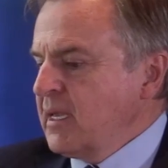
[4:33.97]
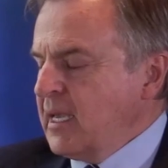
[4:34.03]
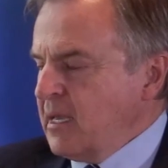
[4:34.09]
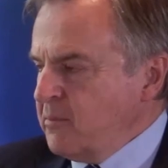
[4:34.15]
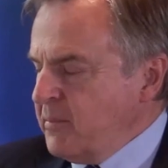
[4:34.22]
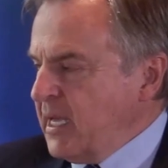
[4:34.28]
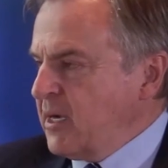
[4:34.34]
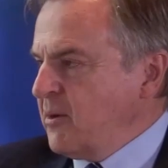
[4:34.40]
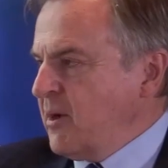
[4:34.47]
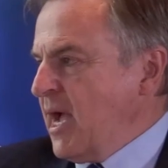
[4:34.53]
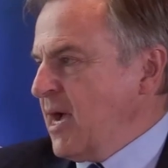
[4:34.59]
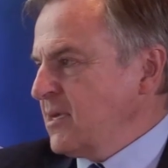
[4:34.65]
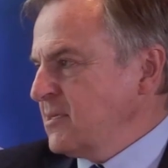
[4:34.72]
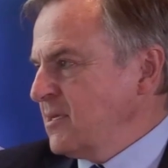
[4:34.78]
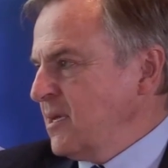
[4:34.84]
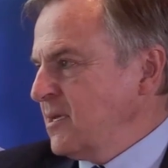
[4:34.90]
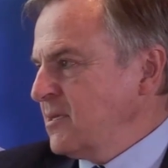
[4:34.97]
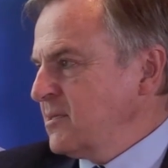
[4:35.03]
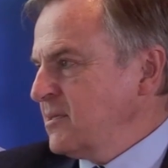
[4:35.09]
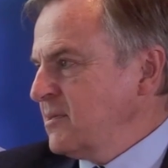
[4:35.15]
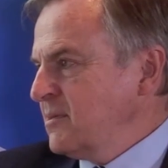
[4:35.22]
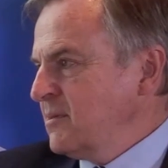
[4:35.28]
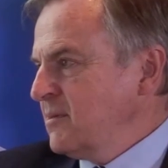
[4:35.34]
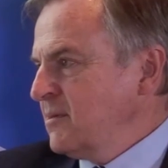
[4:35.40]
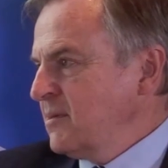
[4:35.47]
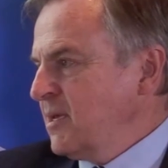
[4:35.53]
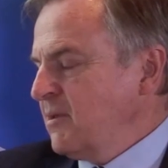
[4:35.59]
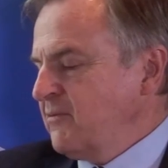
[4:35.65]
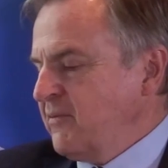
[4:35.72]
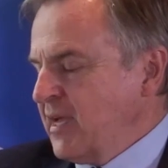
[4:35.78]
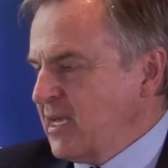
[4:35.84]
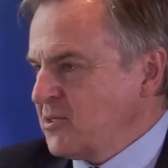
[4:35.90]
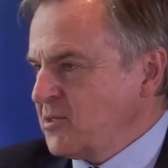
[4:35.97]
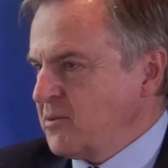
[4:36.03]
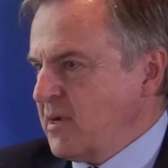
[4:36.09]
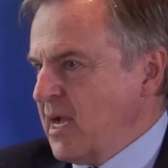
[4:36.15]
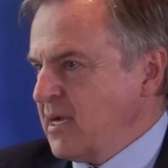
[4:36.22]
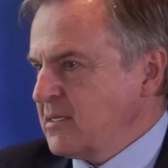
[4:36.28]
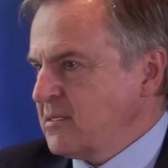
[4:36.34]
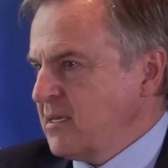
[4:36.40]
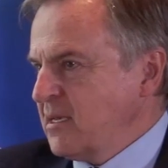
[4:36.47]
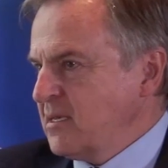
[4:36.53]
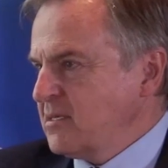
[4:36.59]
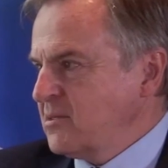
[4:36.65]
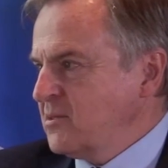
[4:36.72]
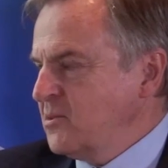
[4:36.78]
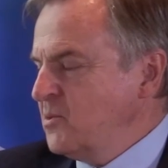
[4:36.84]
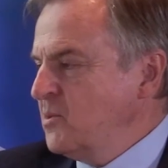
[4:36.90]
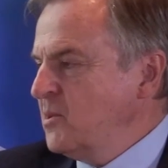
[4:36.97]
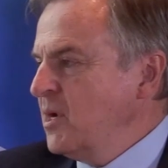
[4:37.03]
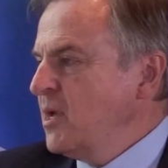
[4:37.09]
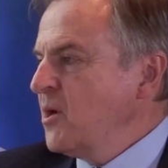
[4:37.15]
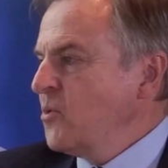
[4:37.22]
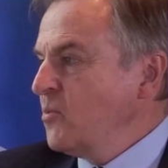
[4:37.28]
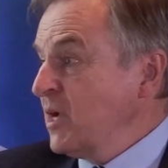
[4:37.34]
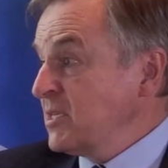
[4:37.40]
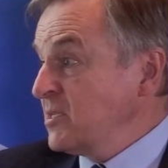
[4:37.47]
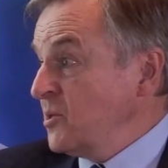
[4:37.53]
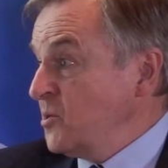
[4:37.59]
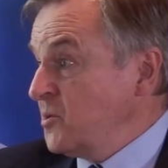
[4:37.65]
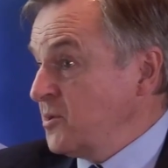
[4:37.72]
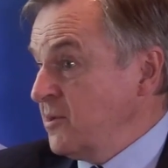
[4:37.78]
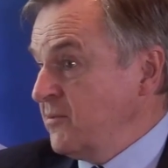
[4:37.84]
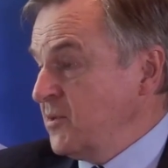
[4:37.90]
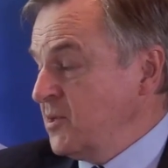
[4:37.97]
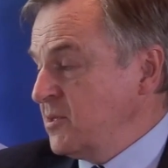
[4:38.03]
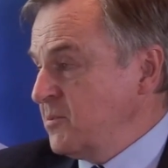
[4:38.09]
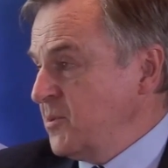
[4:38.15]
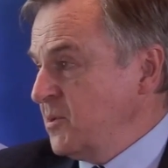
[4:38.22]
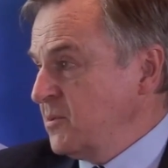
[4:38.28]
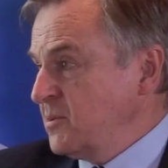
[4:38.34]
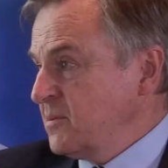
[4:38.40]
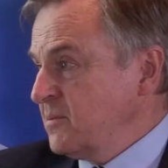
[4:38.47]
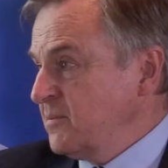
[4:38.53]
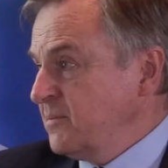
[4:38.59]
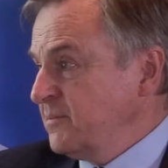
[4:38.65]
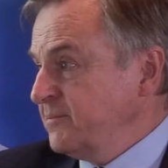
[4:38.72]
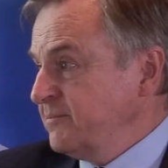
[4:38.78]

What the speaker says: get better access, get faster access to resolution of disputes.